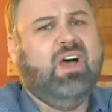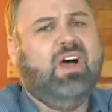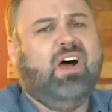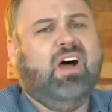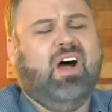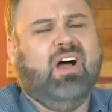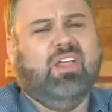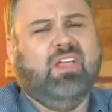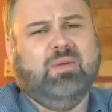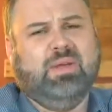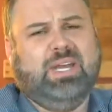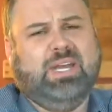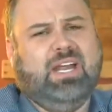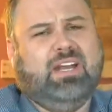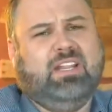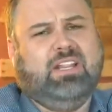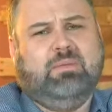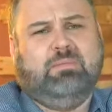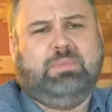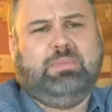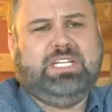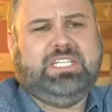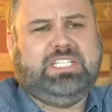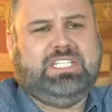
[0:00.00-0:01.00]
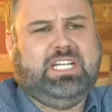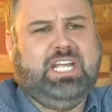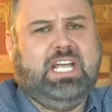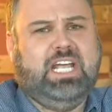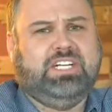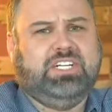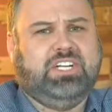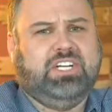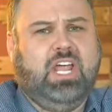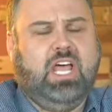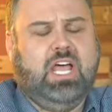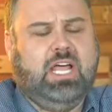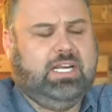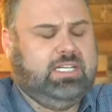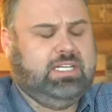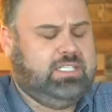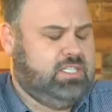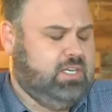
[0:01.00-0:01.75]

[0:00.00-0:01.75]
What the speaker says: all the way down to the PCH line.